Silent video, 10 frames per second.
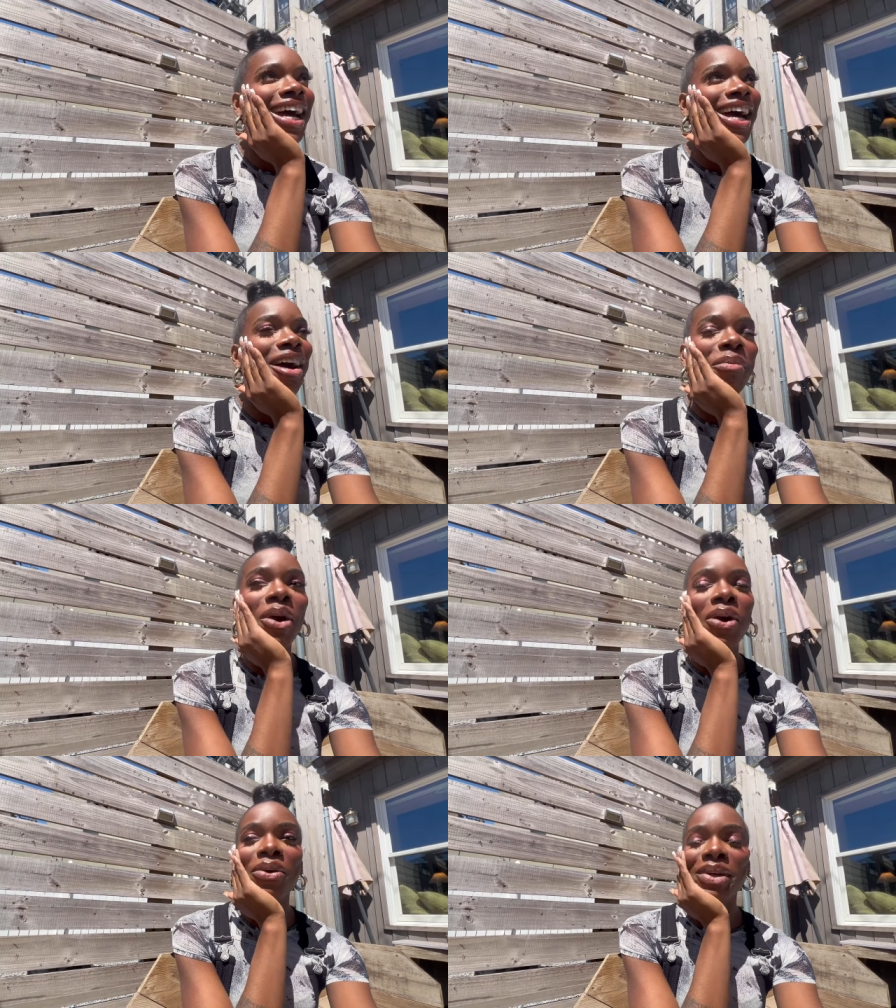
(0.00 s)
I'm
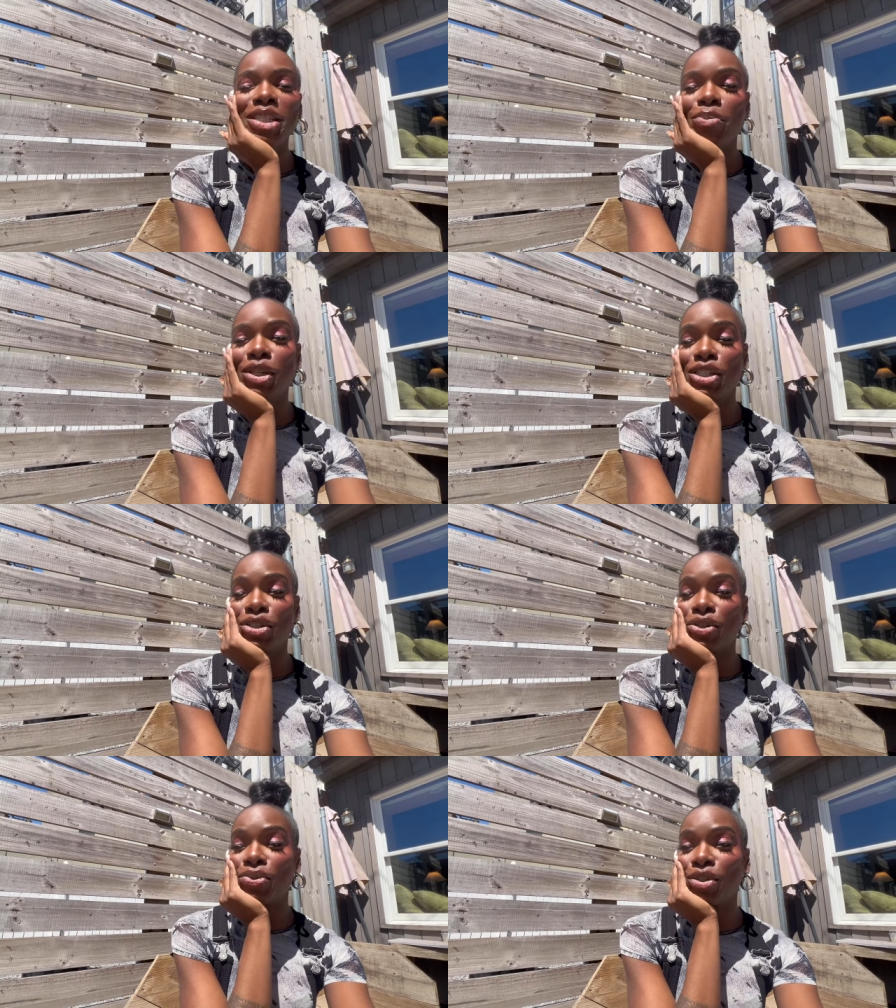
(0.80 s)
always
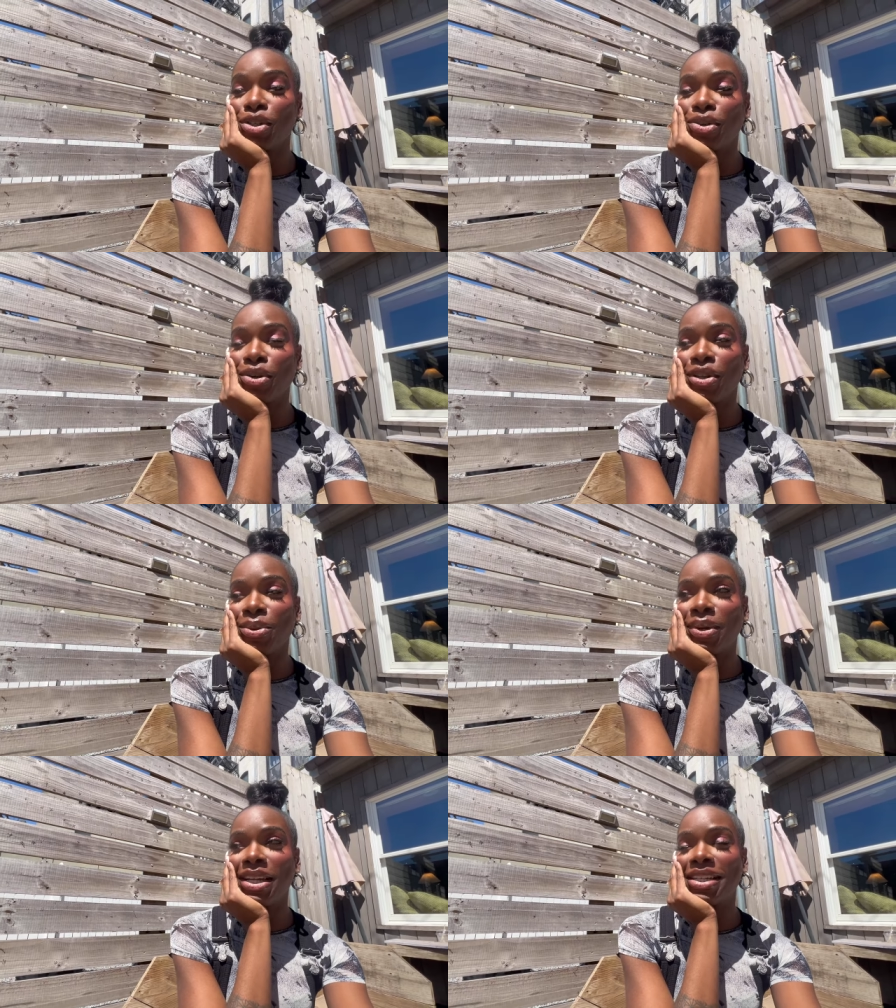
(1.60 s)
pushing through during the
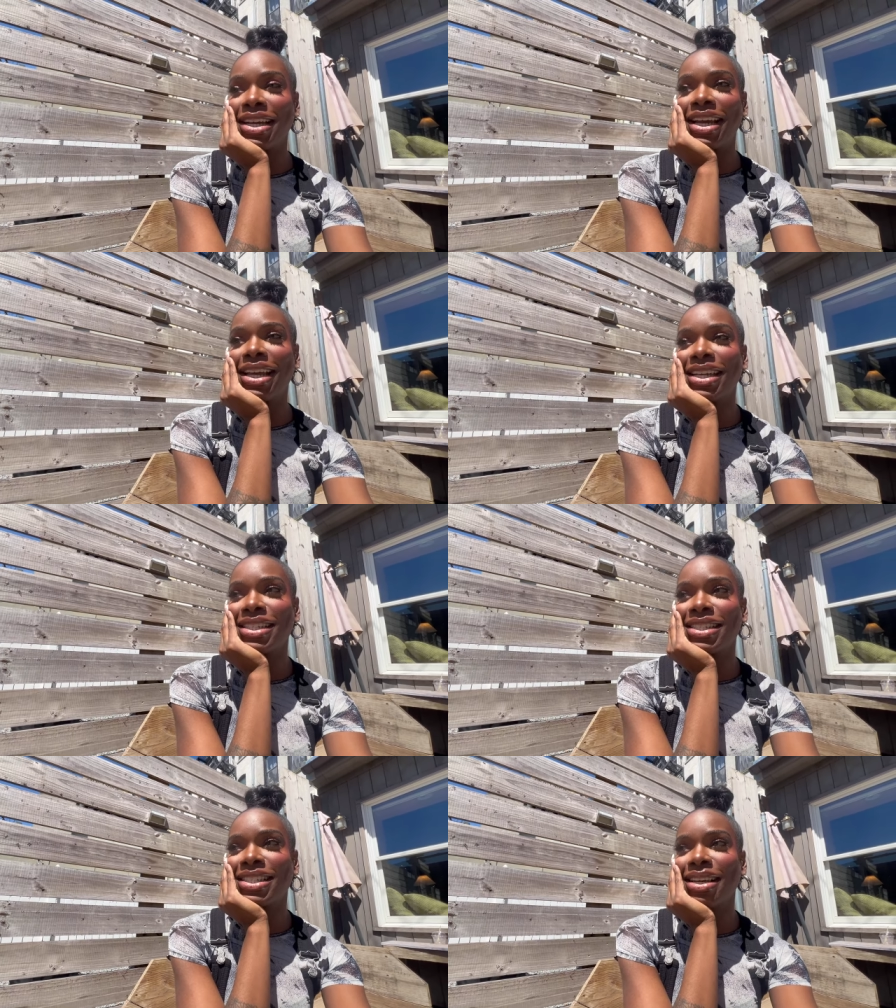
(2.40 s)
weekdays,
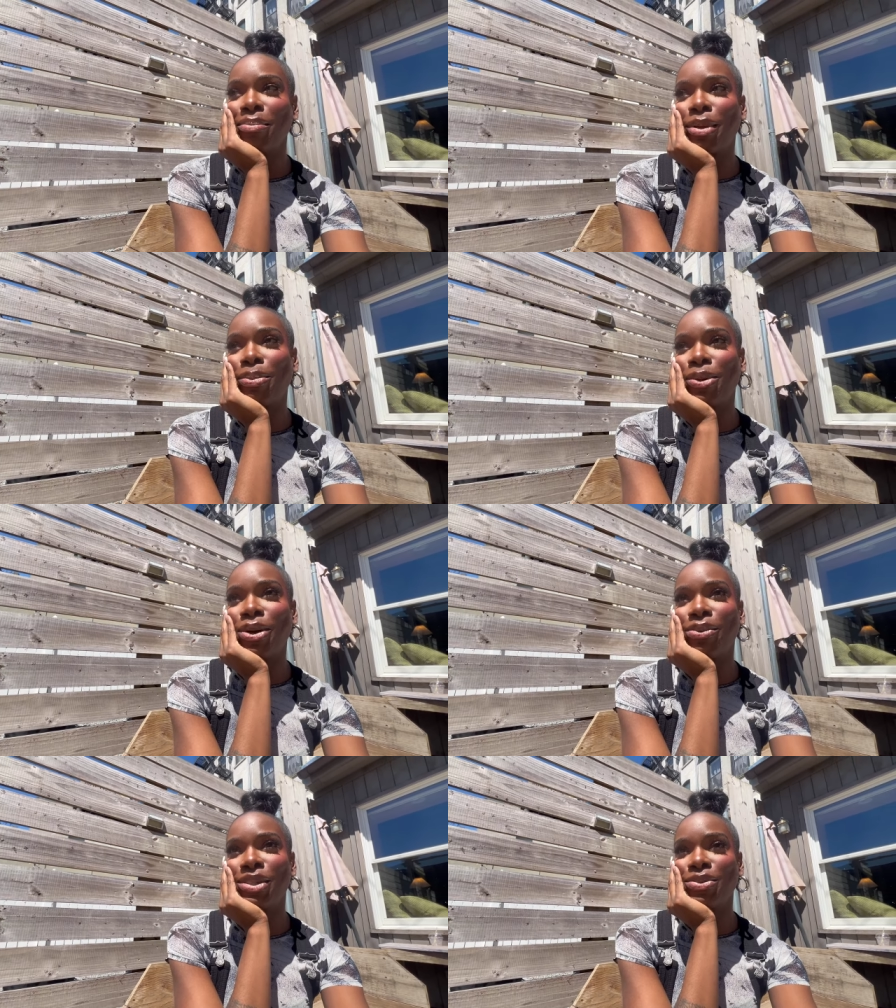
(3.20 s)
and people
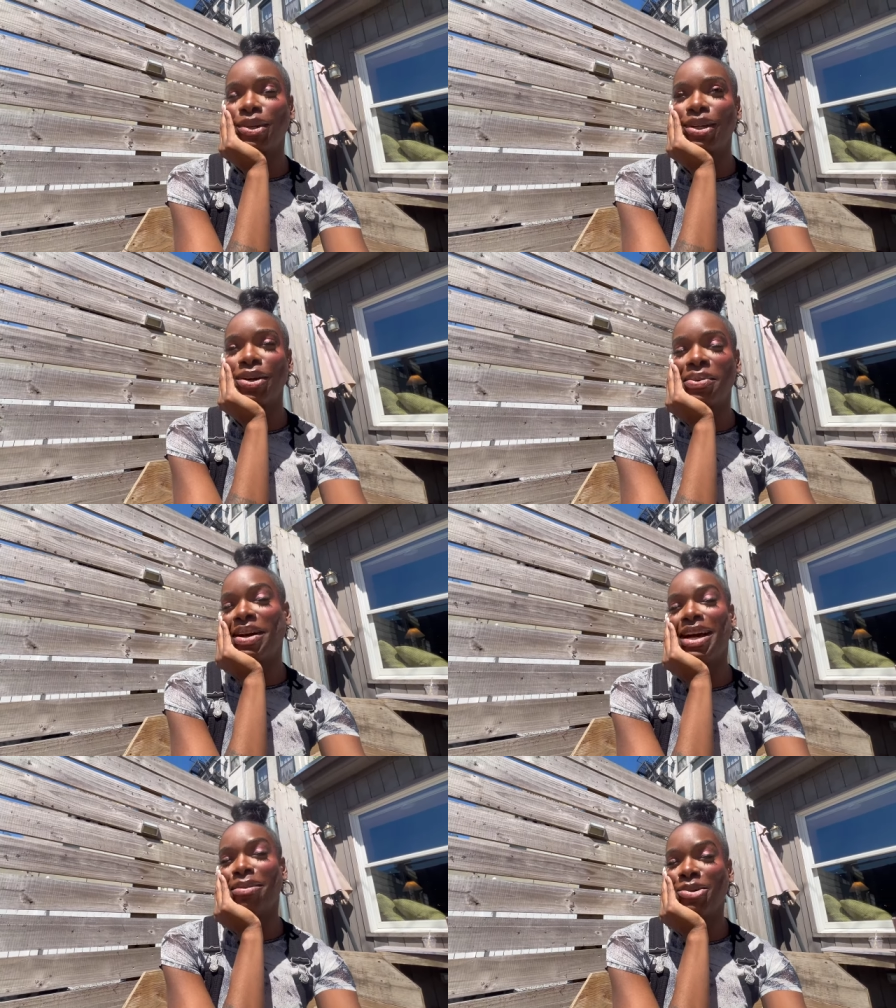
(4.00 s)
always want to know why
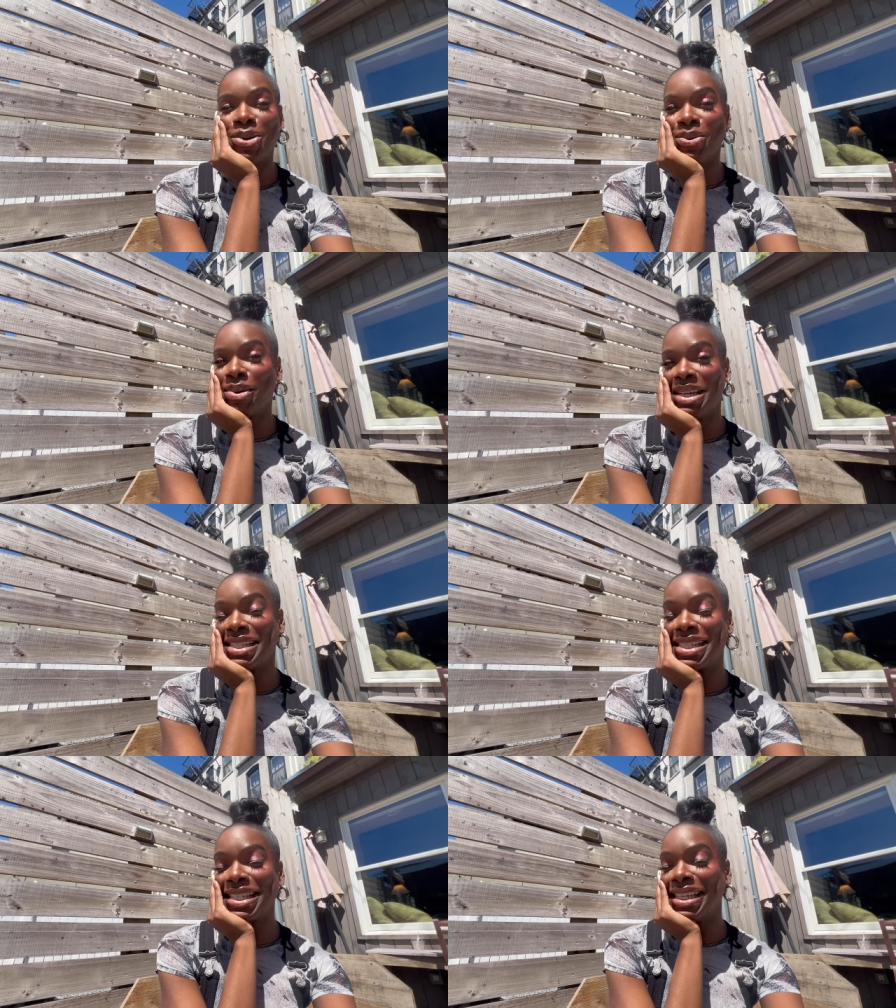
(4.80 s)
I'm always
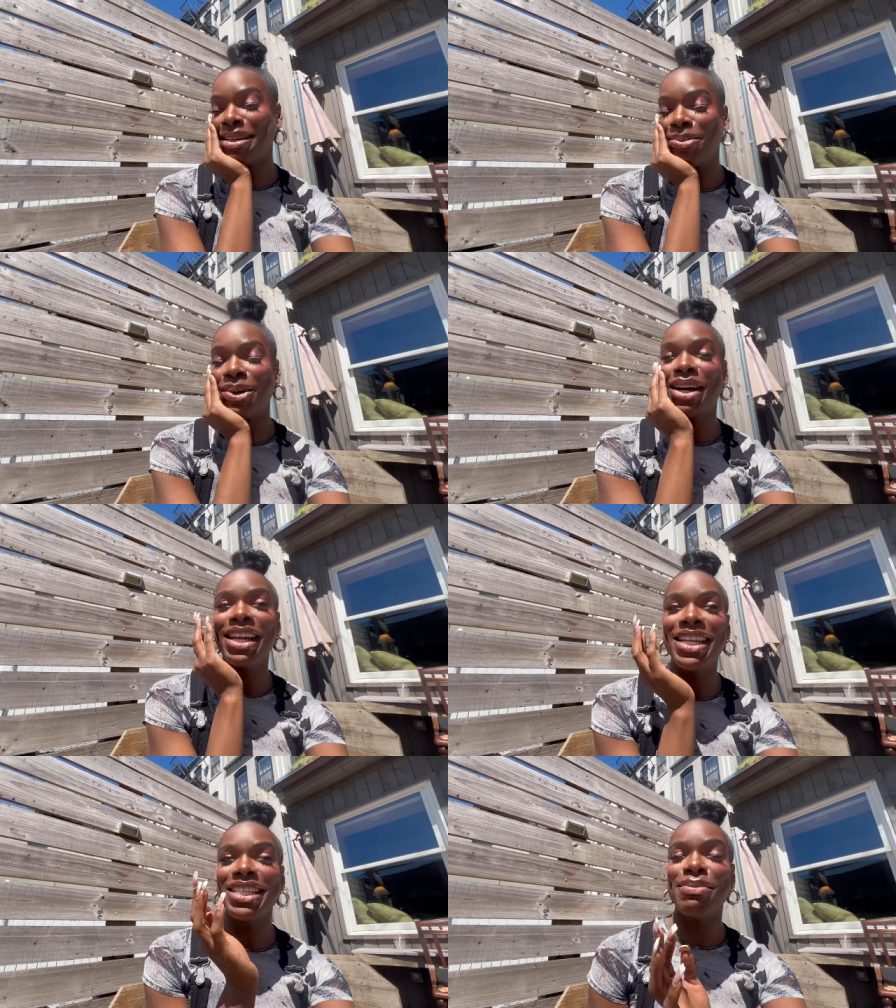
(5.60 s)
asleep. Well,
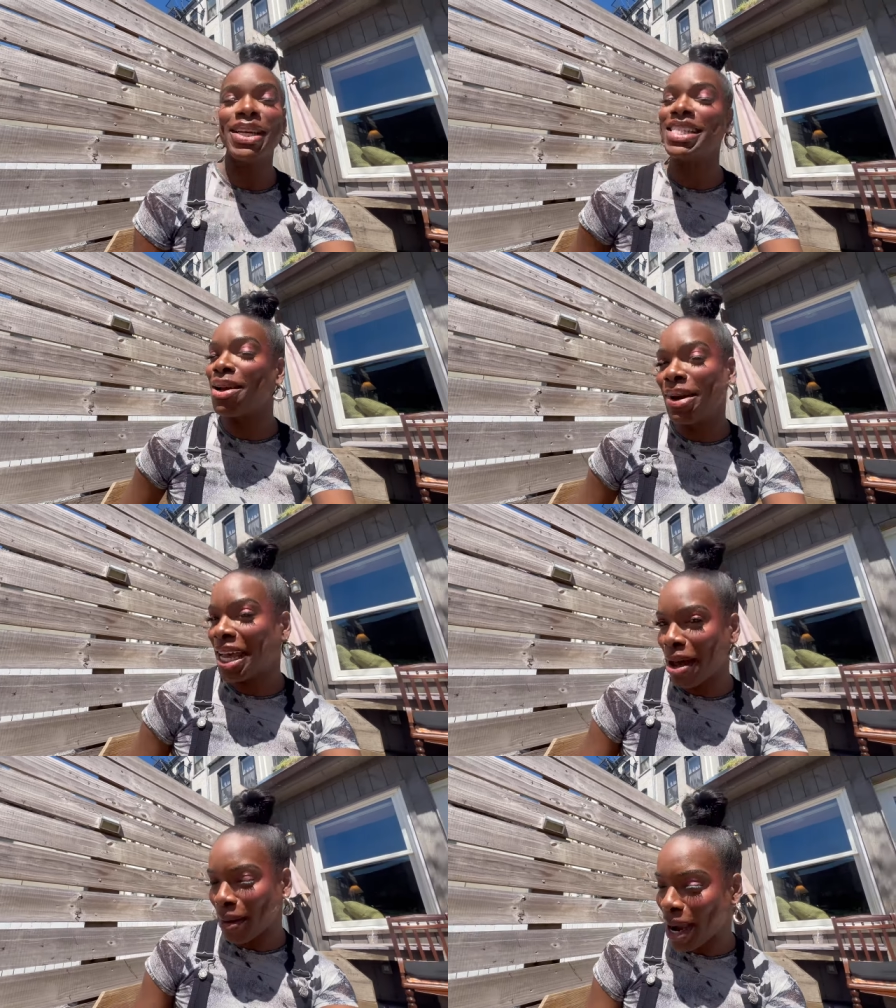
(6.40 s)
honey, it's because I wake
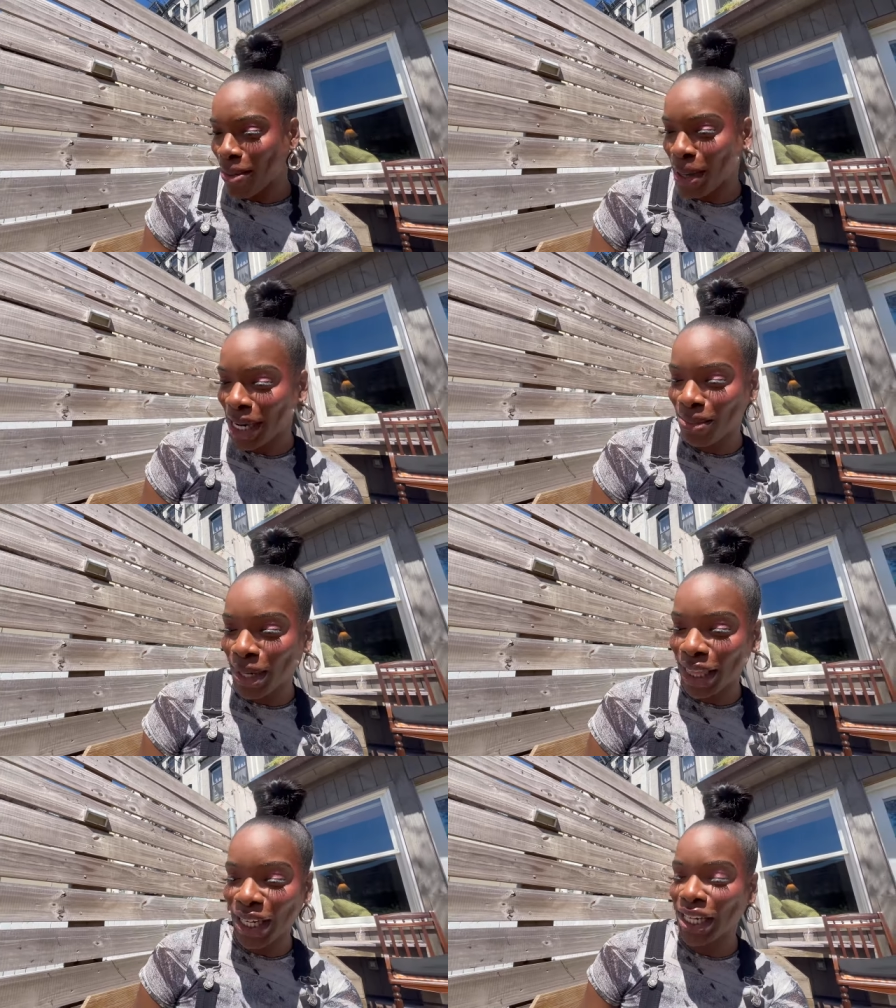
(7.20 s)
up at
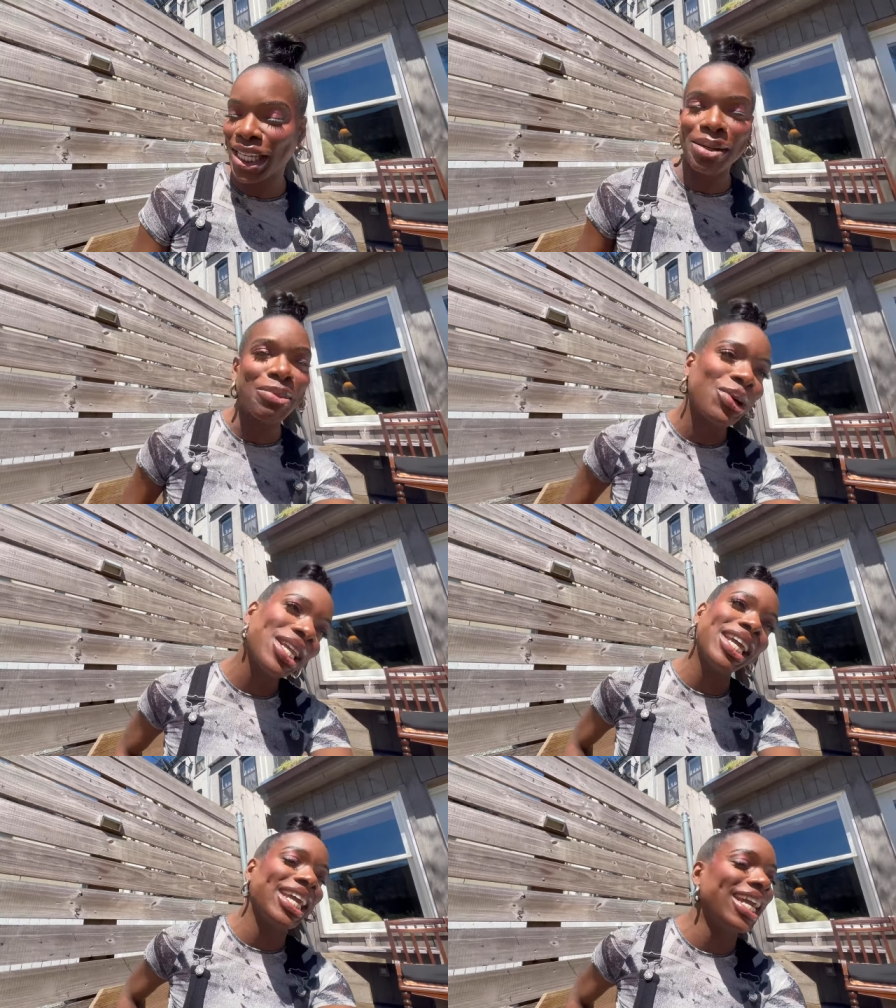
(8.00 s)
1:30 in the
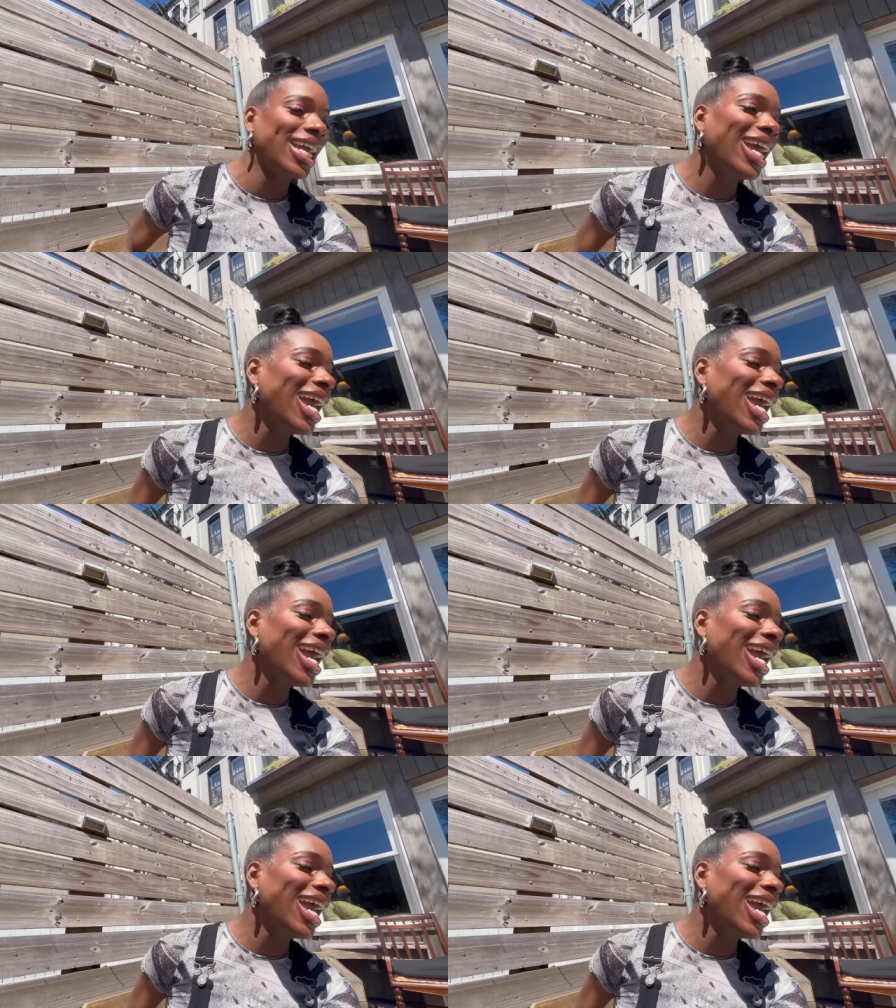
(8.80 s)
morning,